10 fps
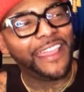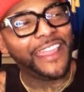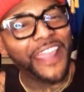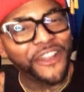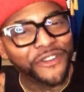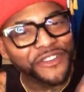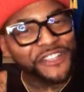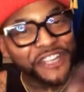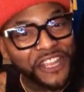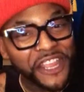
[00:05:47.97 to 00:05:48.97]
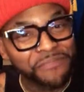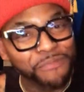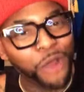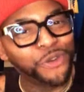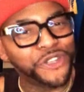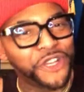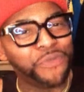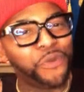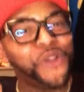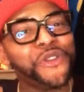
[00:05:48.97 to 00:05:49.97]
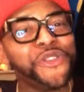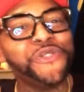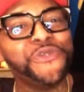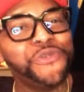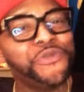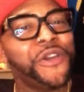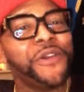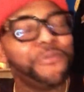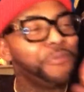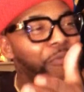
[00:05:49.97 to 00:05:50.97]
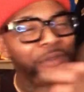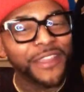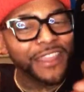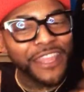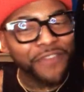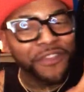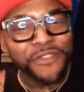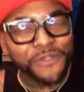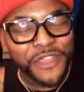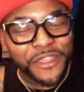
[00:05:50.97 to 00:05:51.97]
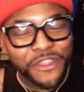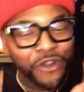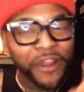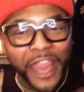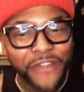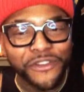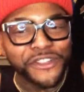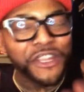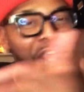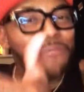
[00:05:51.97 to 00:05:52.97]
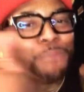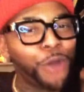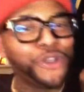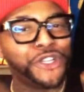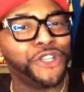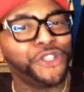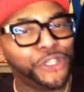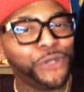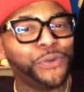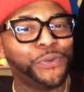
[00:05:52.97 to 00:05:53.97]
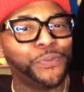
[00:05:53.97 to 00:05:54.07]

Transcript: Energy in motion. What are you giving your energy in motion to?